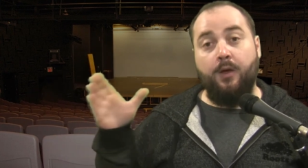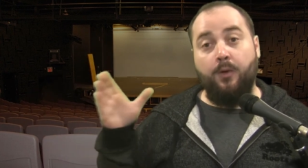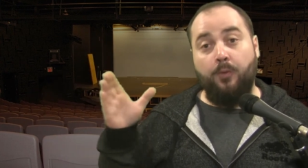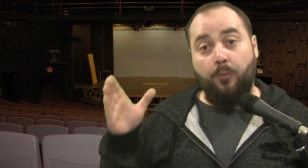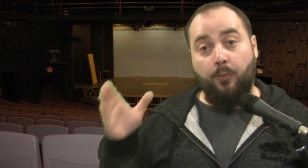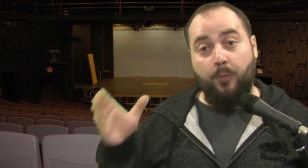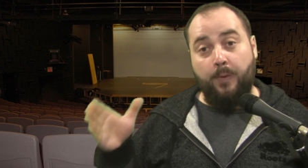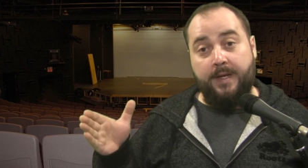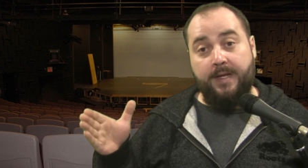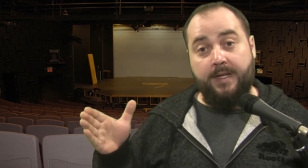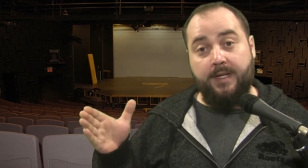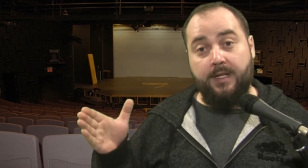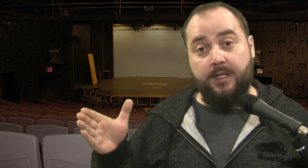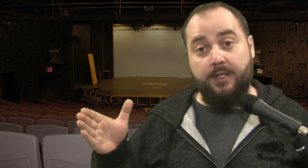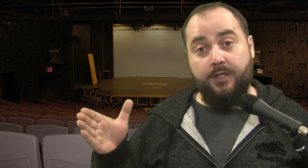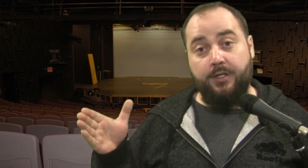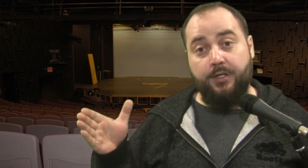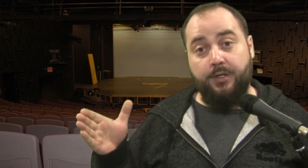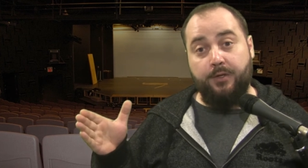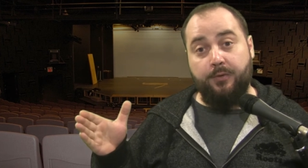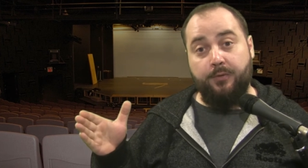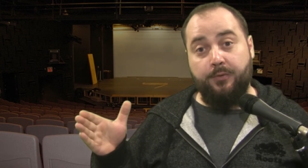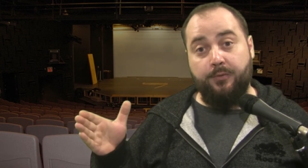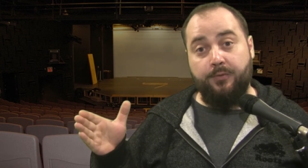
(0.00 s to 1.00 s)
we can
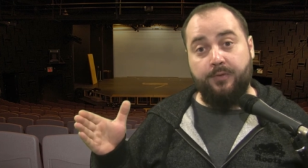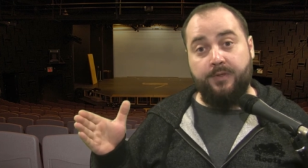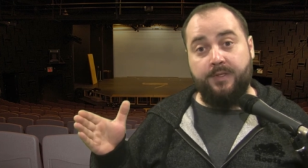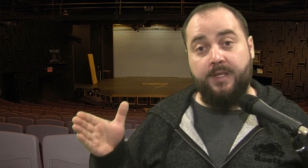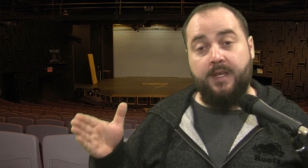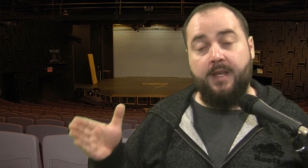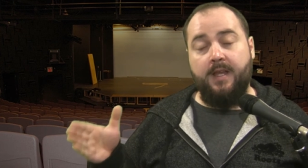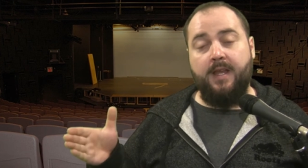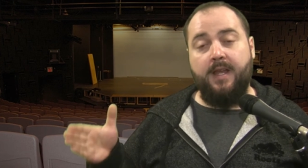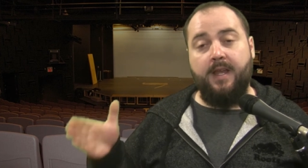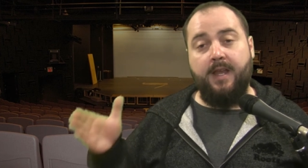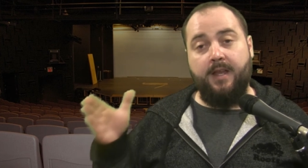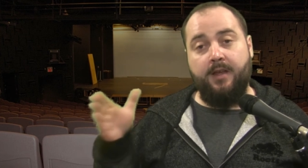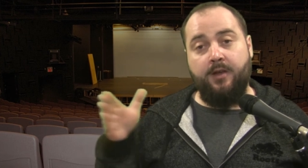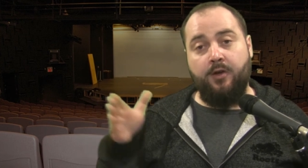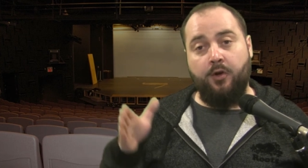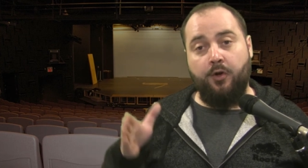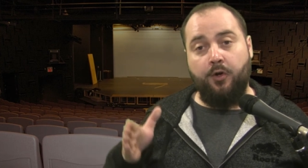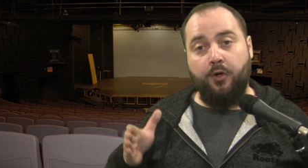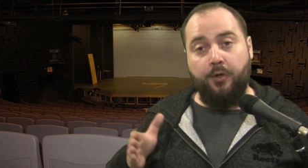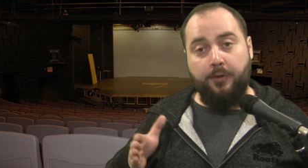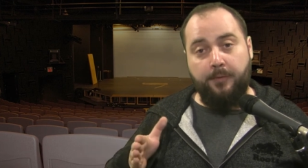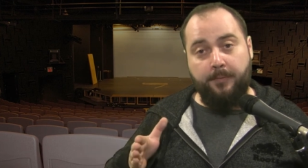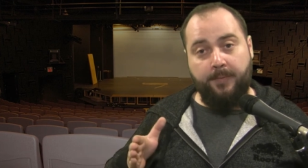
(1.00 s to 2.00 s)
use in
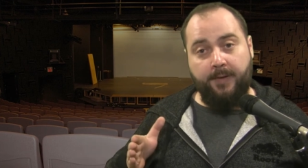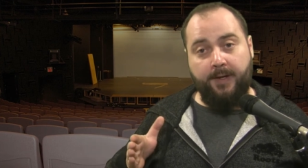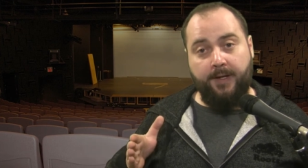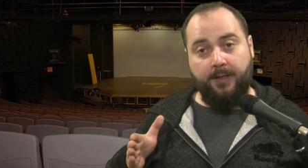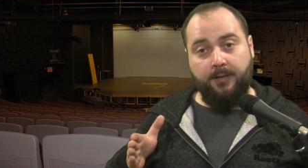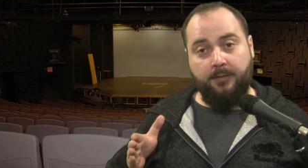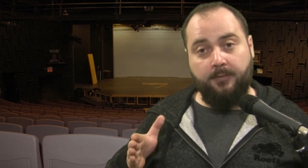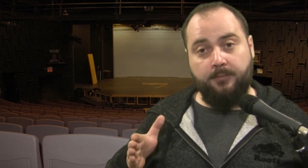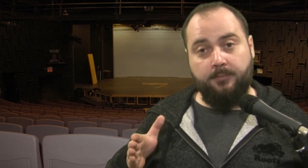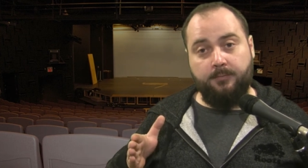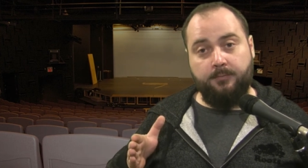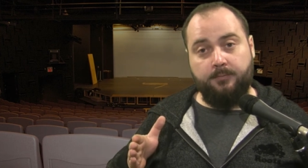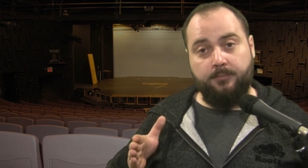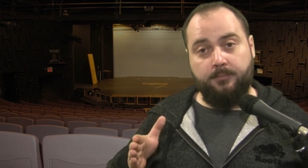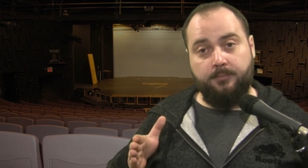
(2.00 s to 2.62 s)
Erving